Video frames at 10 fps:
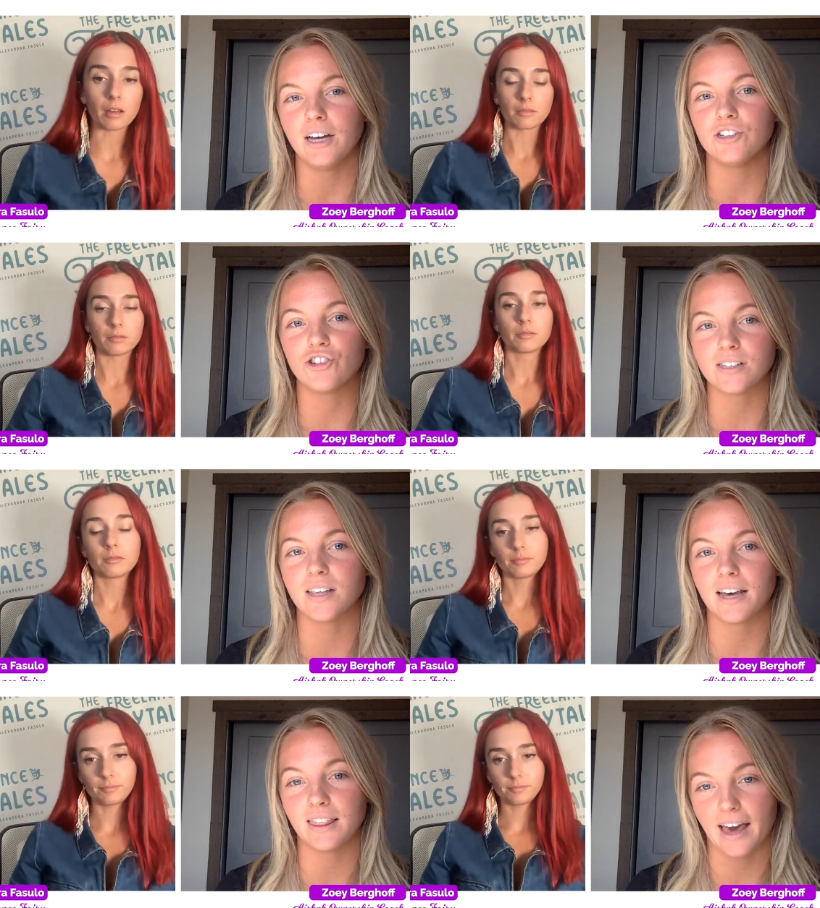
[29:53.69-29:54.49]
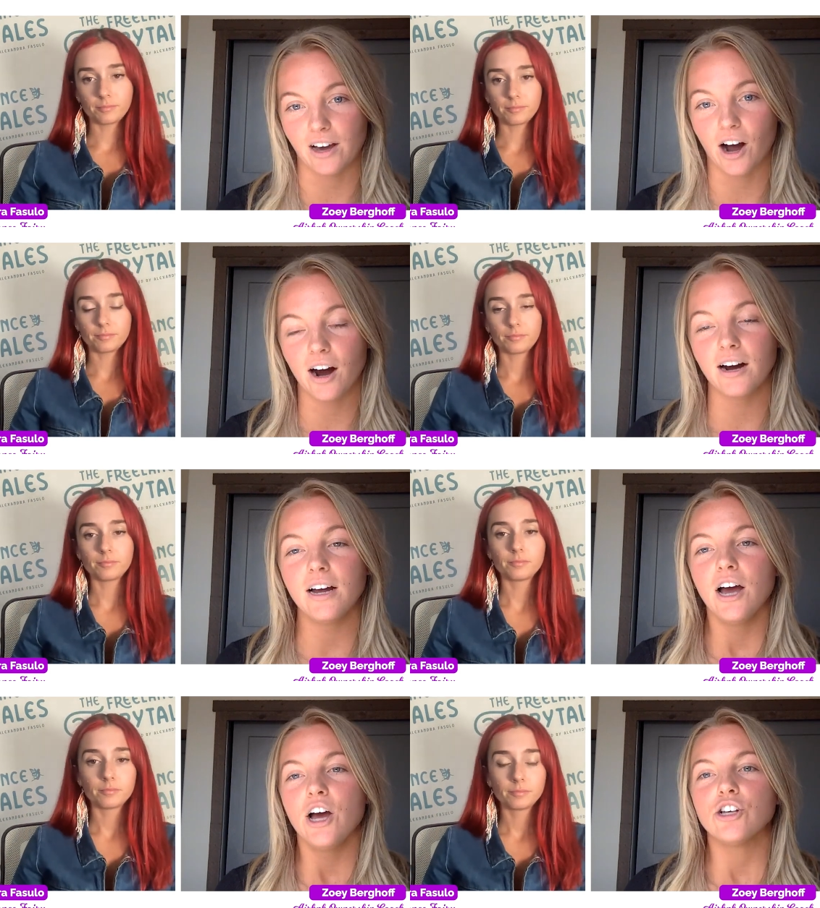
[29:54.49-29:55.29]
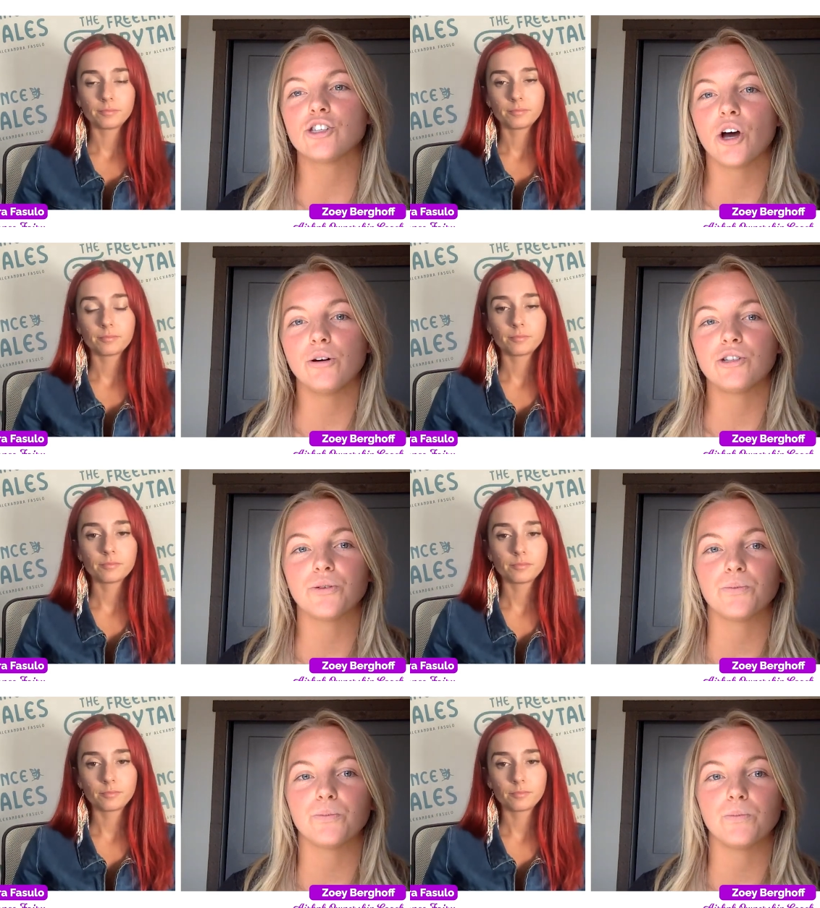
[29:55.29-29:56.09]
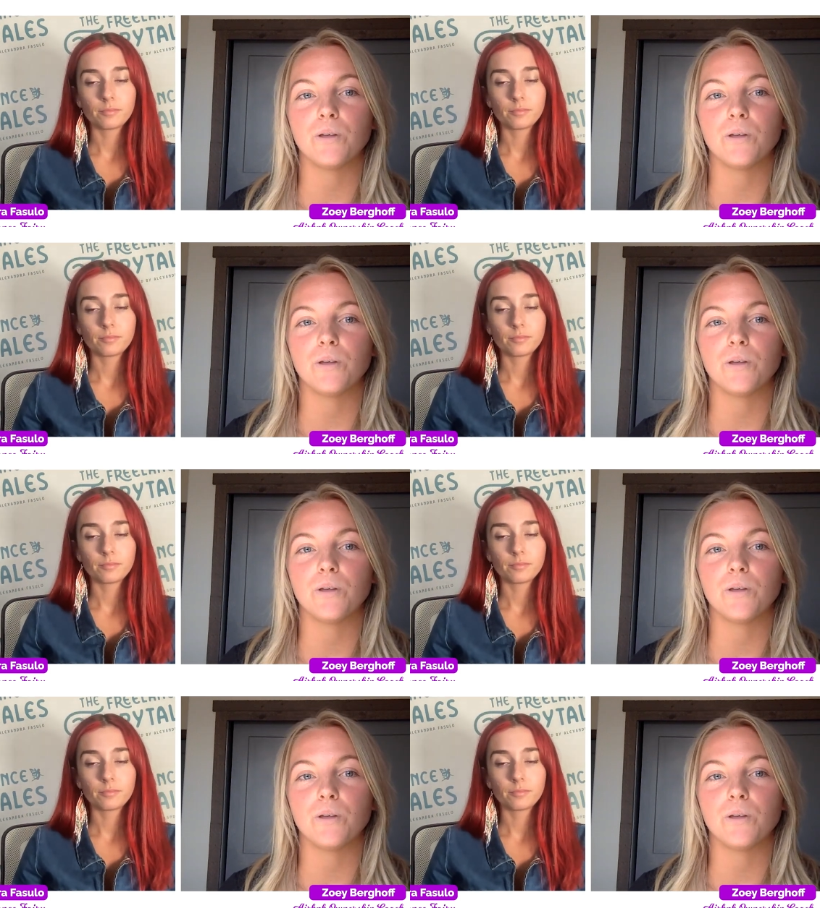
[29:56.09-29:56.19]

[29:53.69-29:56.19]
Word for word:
Speaker 1: just like they are. So to